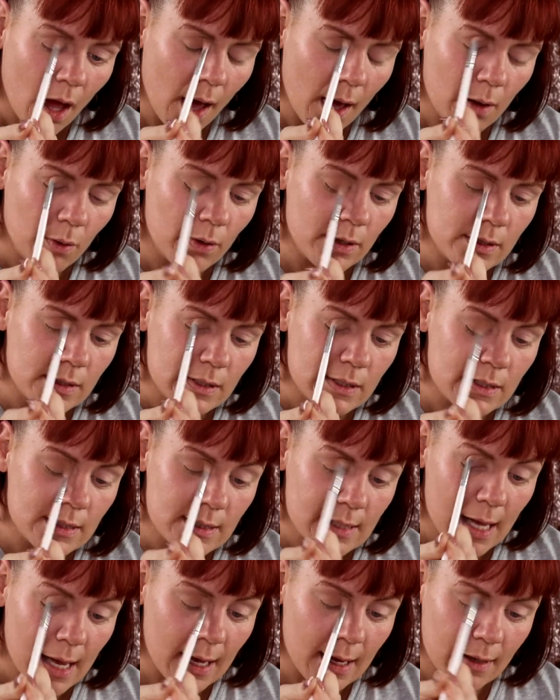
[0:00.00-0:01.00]
I wouldn't
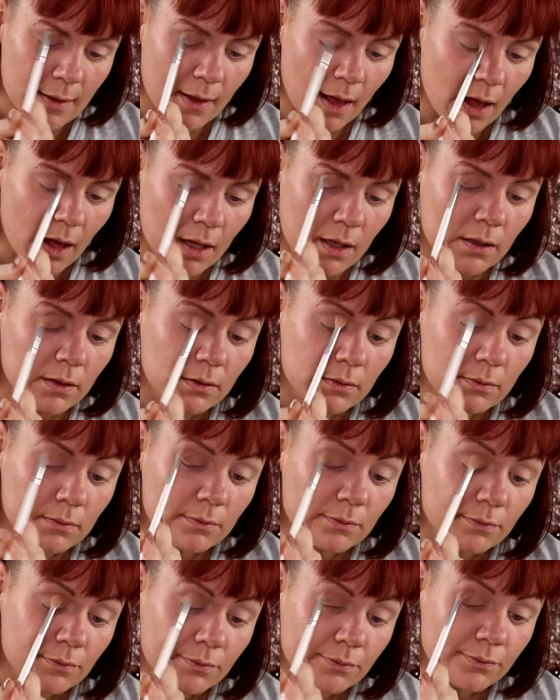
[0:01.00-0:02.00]
say that
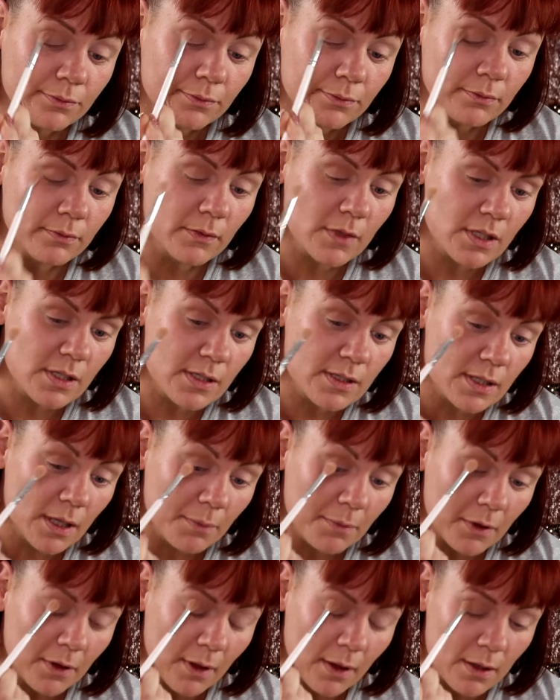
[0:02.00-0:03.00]
this is
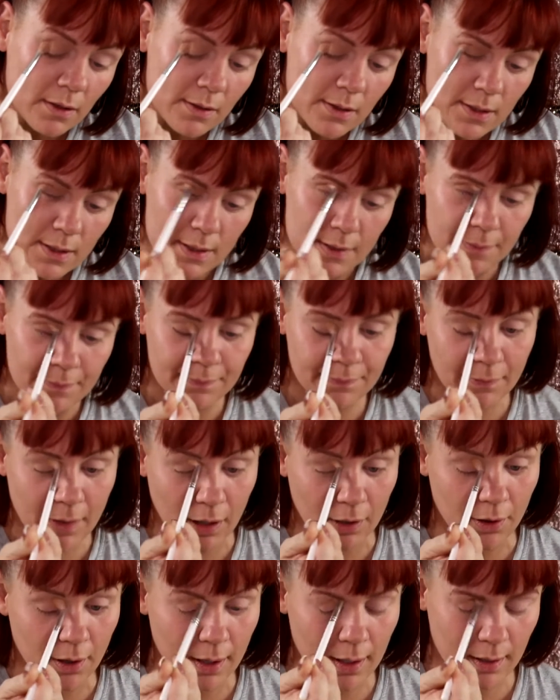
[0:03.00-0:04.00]
something that's
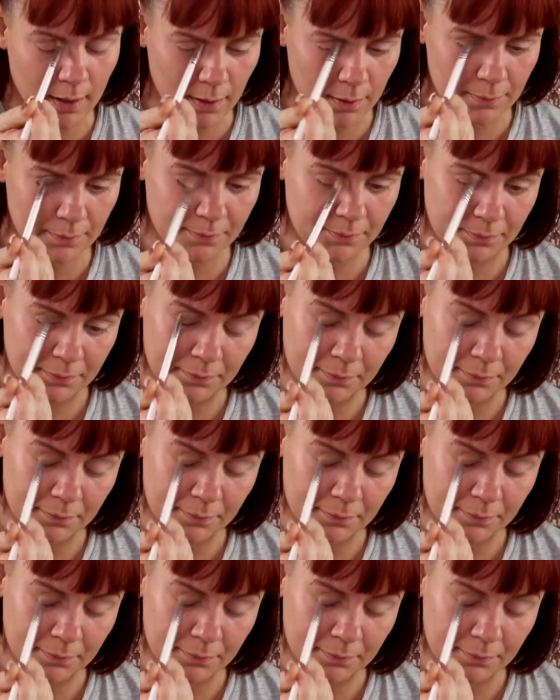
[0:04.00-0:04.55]
that great.